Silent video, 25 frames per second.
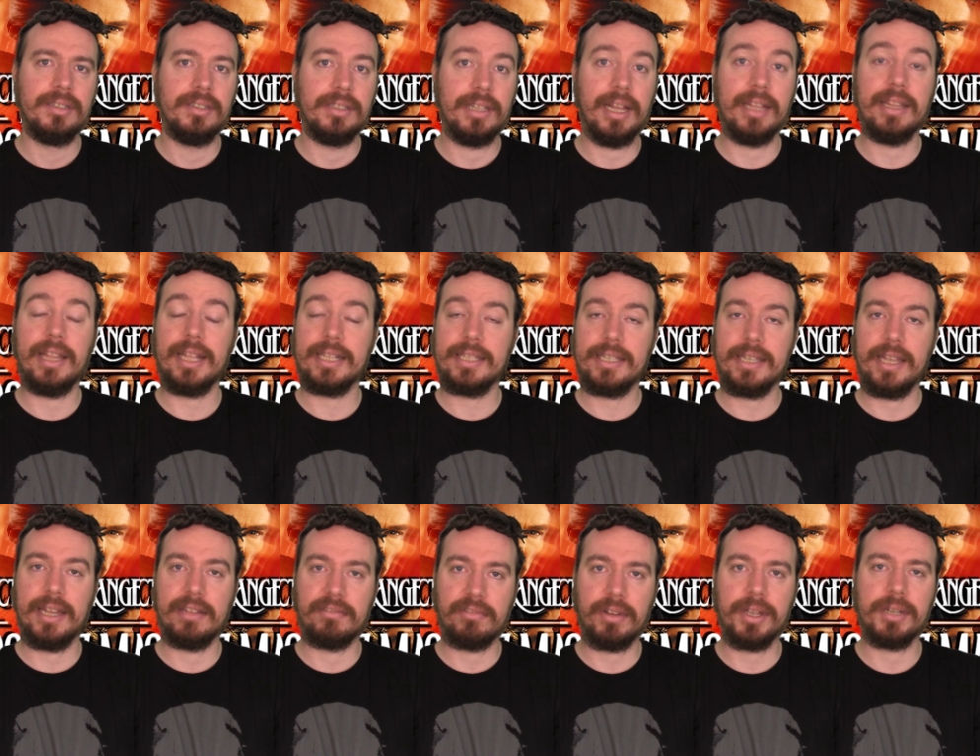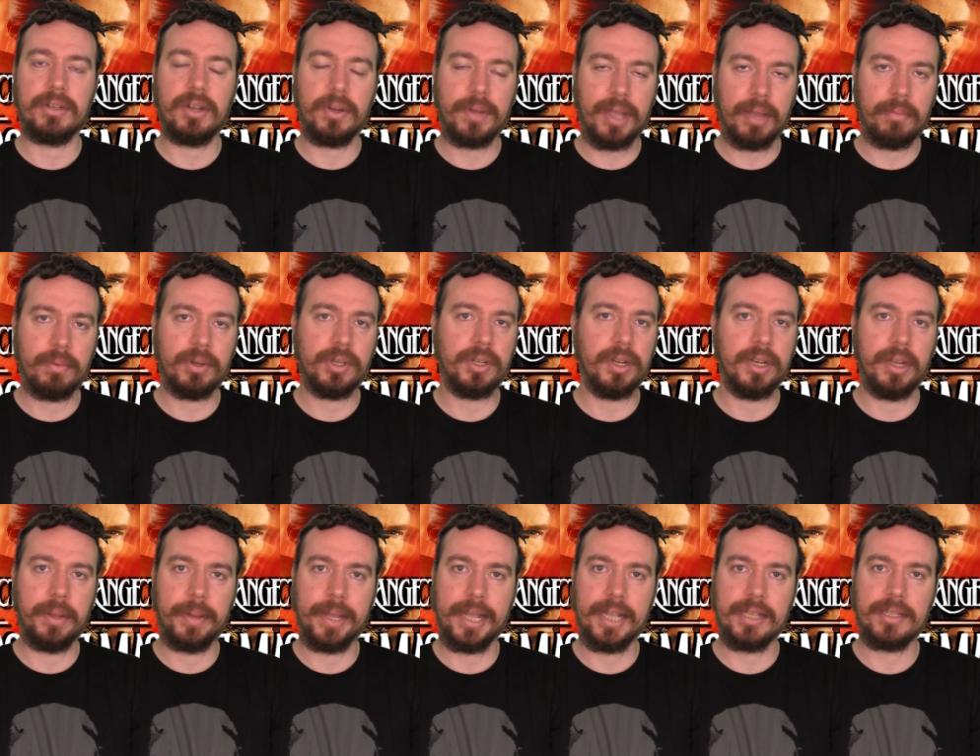And that's the end. Right, okay, we're done
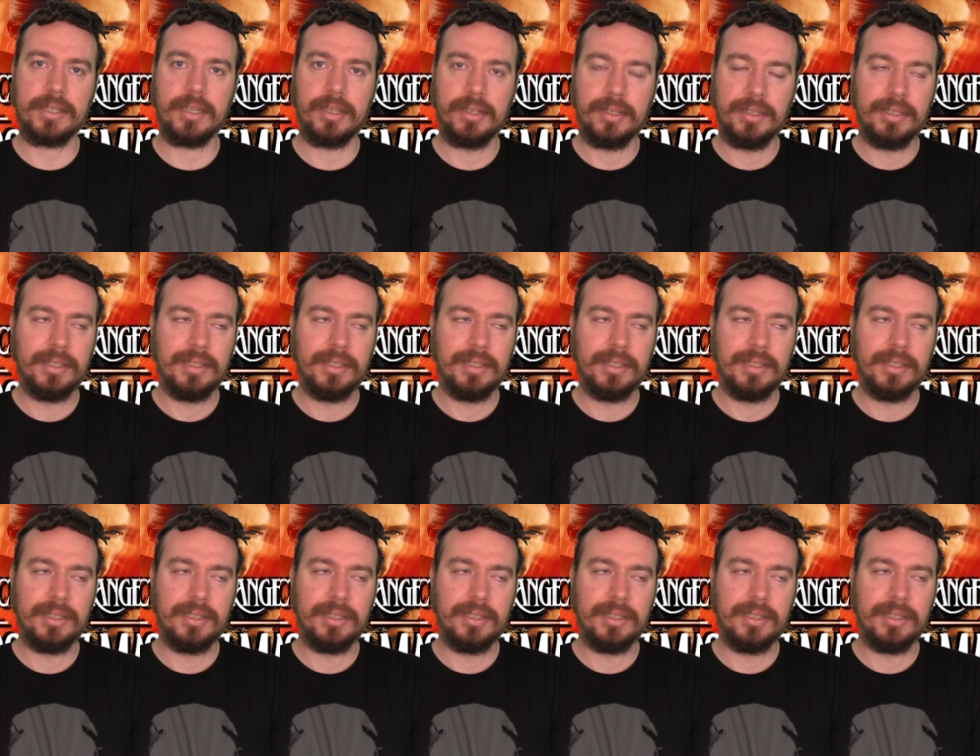now, I guess.